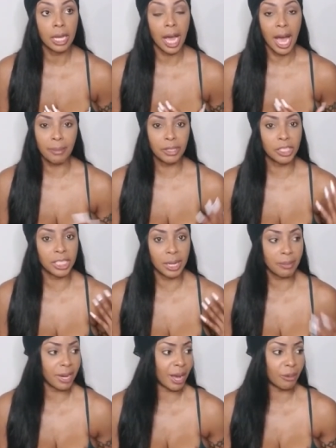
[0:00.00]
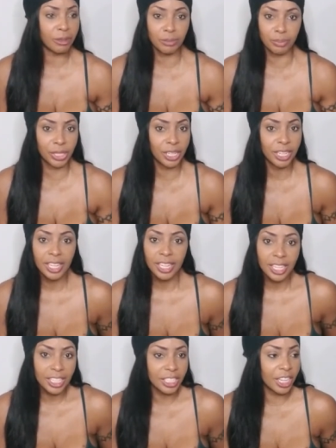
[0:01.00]
I'm a Gemini, which psh,
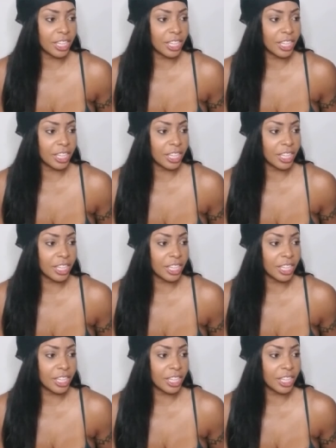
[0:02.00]
listen,